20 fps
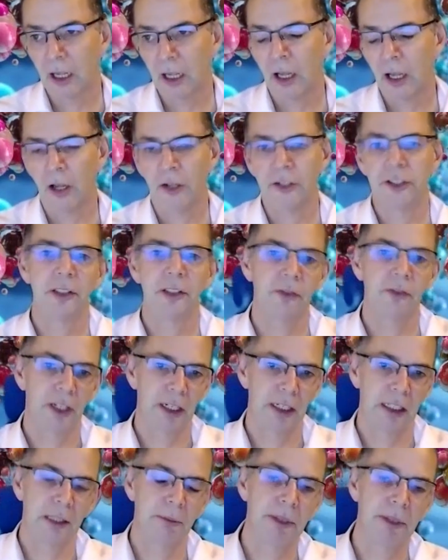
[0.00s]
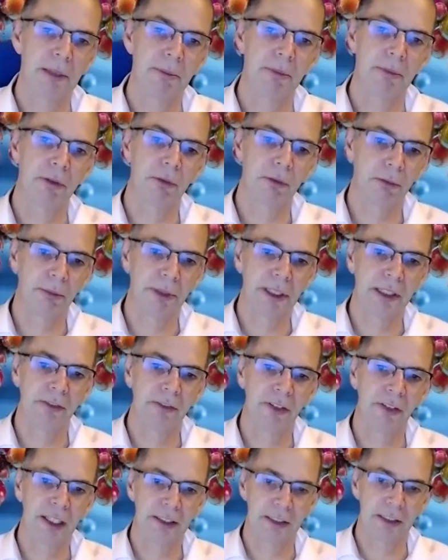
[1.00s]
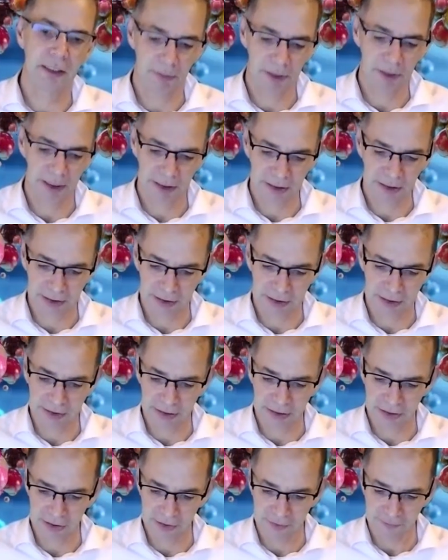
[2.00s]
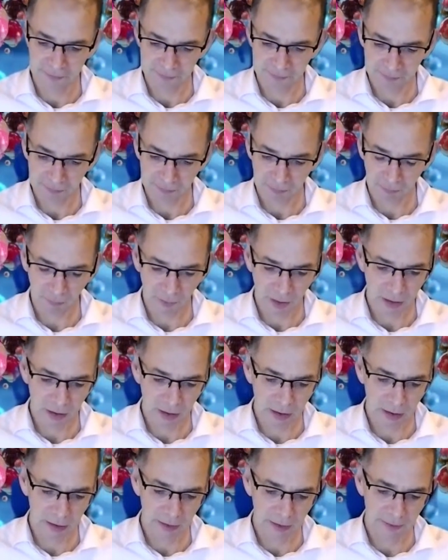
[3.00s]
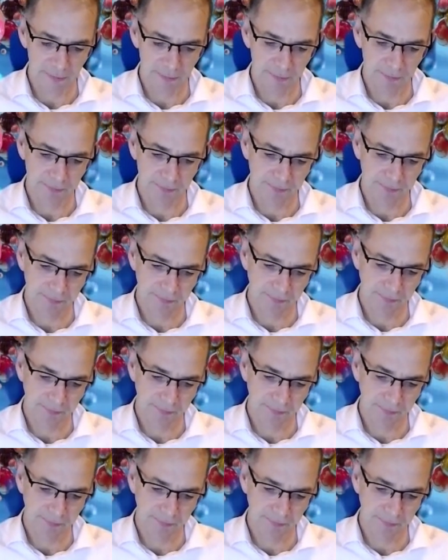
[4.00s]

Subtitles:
how severely people will be affected by this condition. So